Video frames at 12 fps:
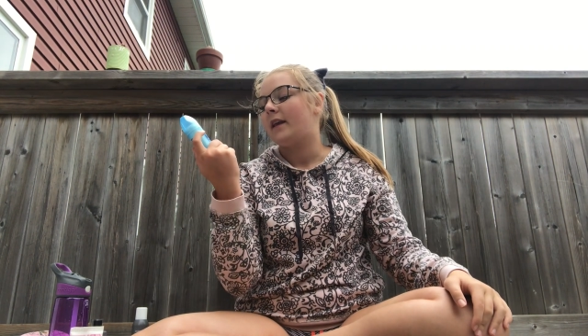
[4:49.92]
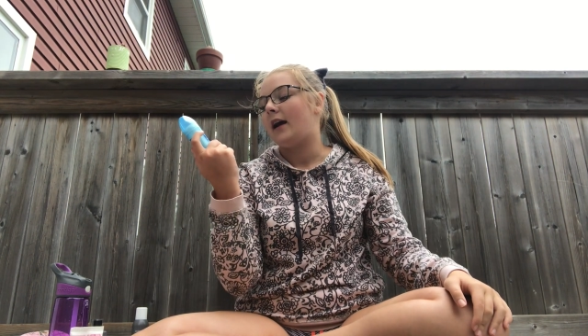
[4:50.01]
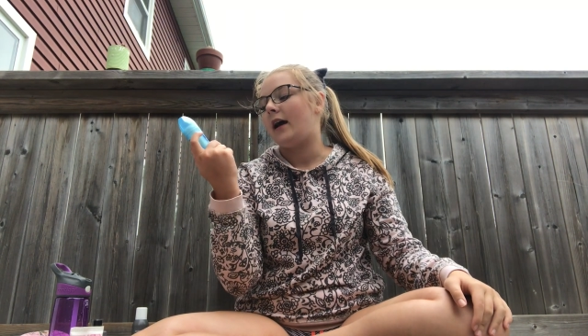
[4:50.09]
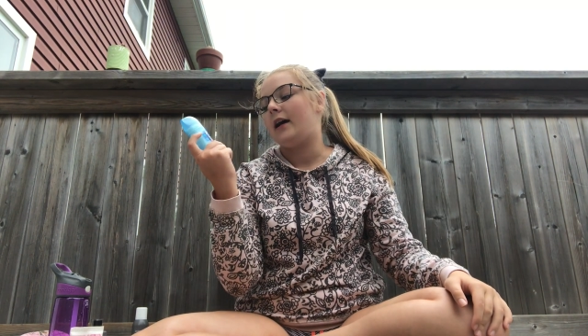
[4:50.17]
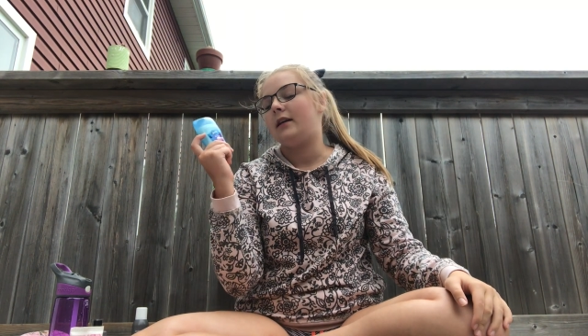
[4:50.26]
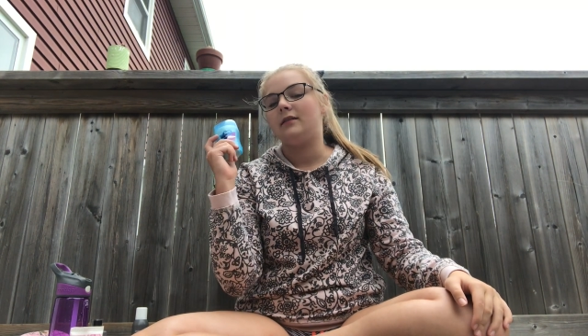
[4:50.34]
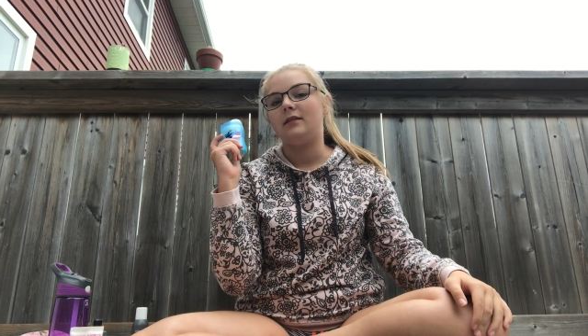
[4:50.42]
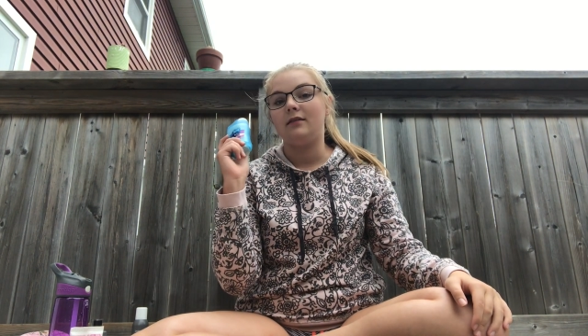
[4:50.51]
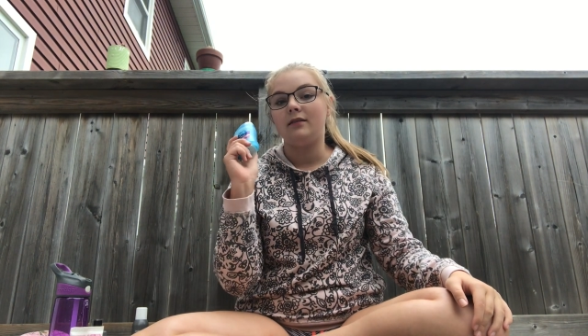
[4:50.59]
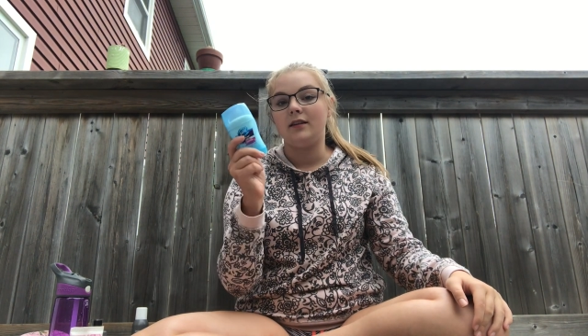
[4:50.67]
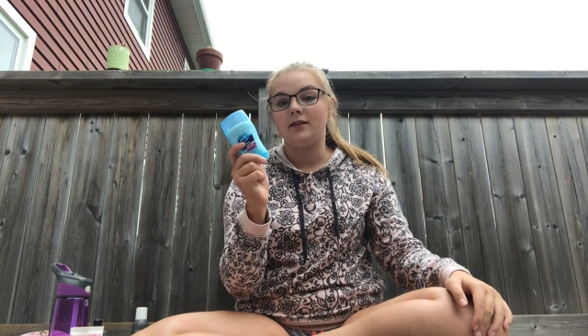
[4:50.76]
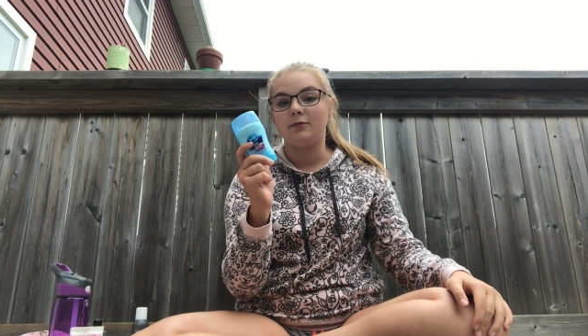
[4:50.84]
as
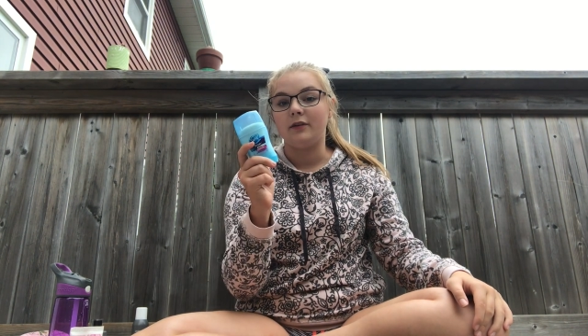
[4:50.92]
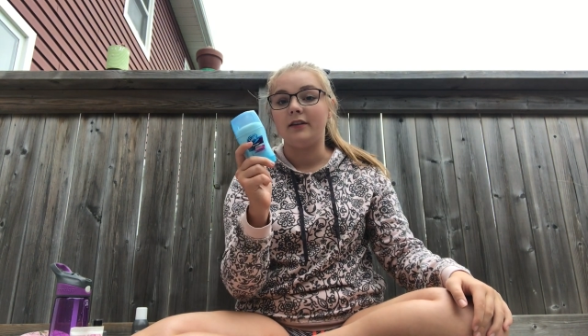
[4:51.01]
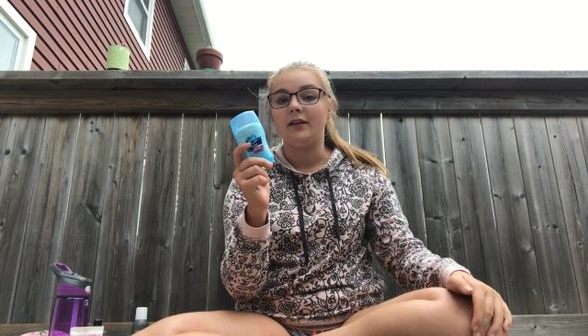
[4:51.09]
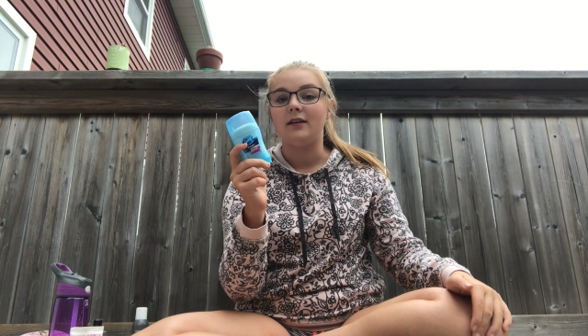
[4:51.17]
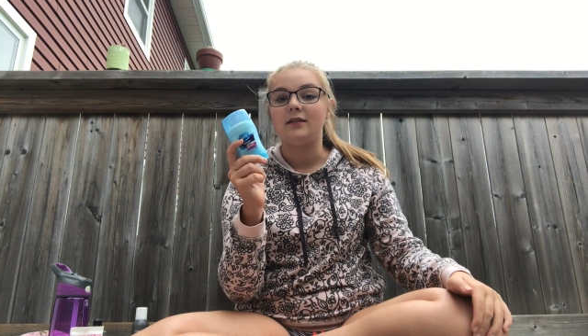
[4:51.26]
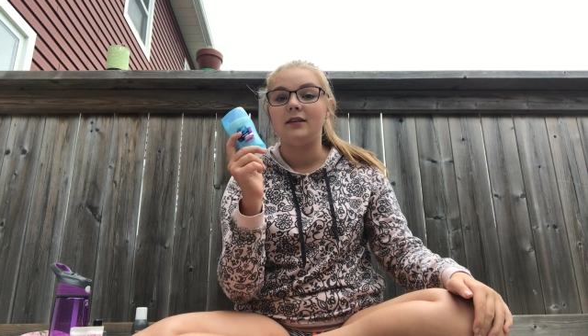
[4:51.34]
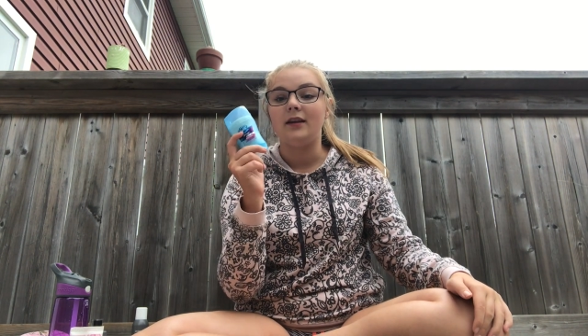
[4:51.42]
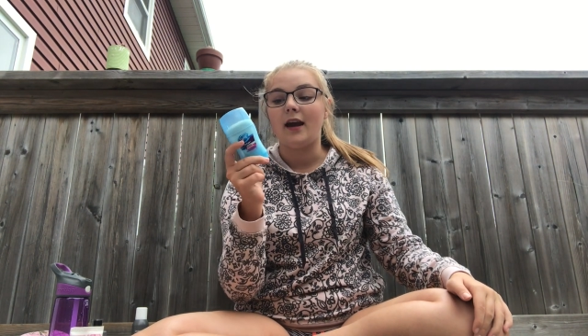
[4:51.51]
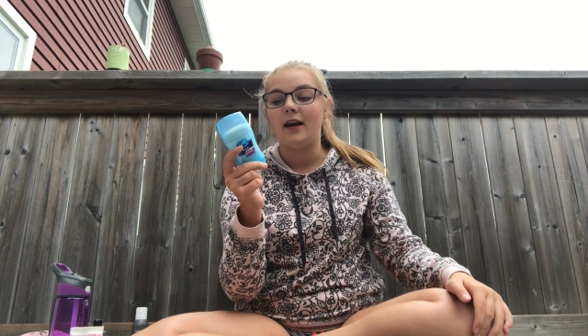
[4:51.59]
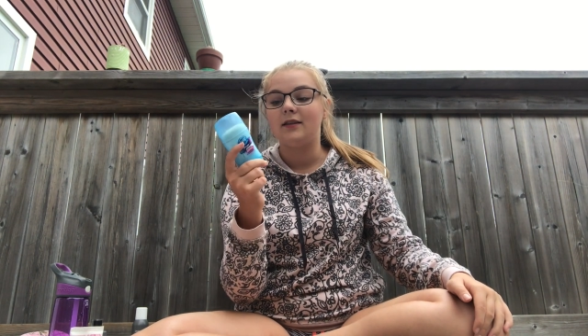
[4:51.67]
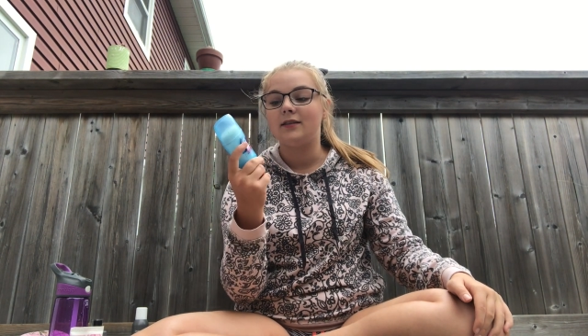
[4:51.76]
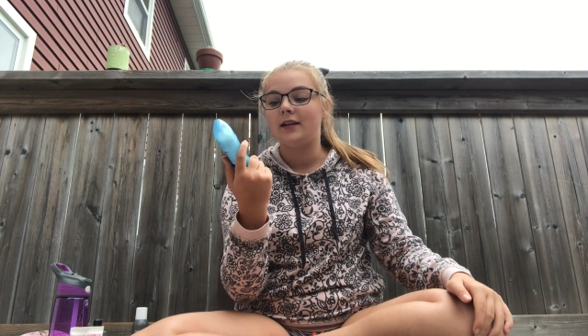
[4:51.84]
this one does.
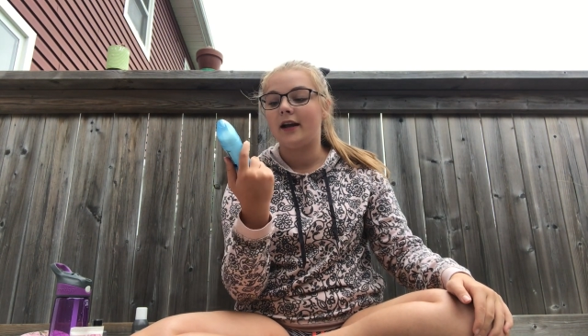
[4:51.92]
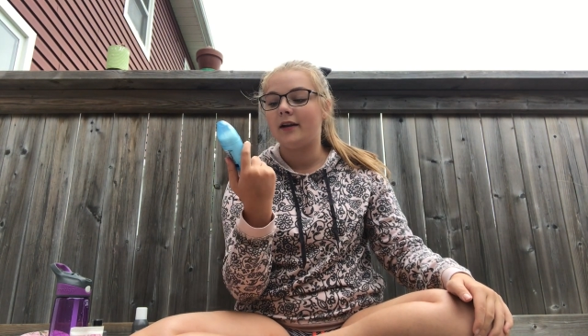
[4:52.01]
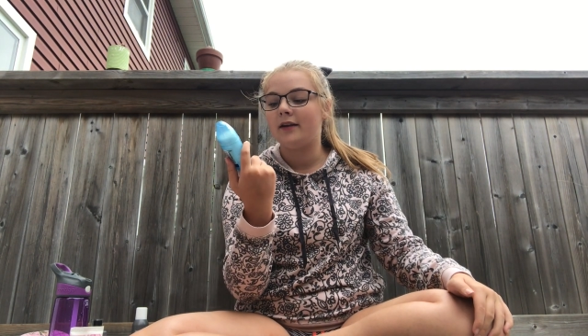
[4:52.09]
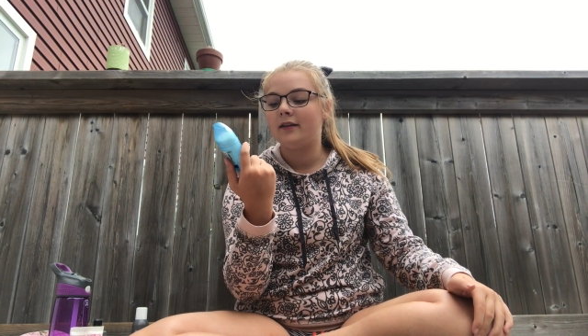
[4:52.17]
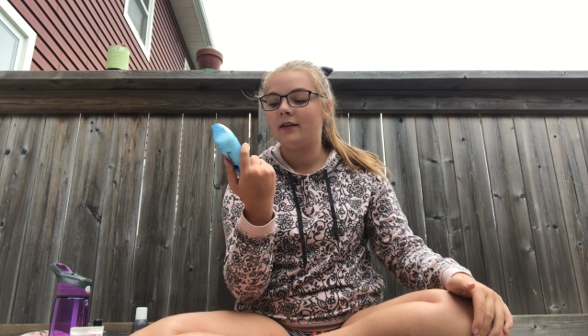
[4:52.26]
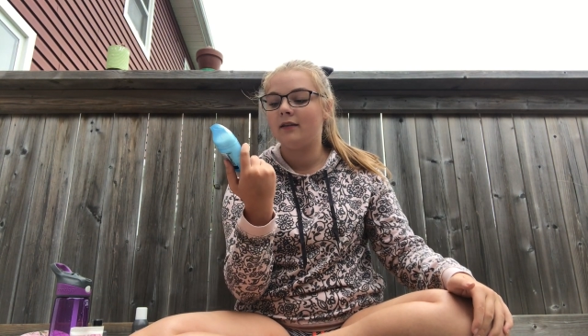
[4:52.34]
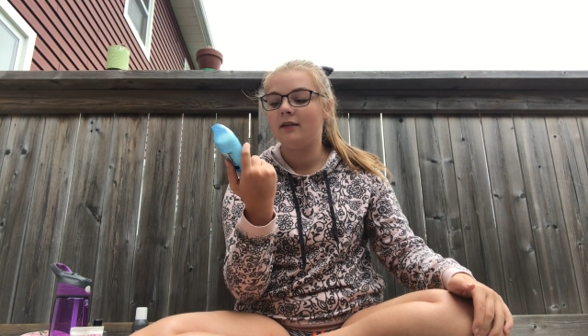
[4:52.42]
The Extend